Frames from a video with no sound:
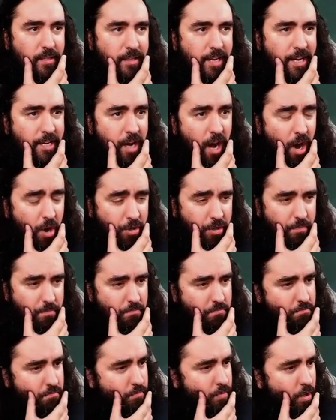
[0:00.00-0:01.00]
They don't?
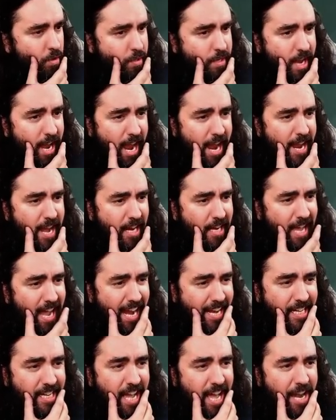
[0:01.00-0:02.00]
Okay, I
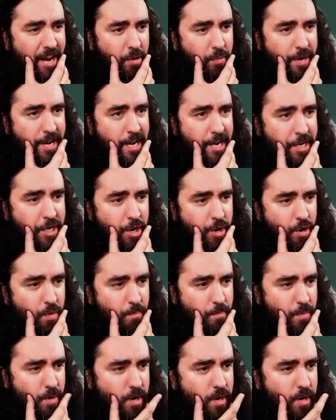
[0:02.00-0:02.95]
like that, I really do.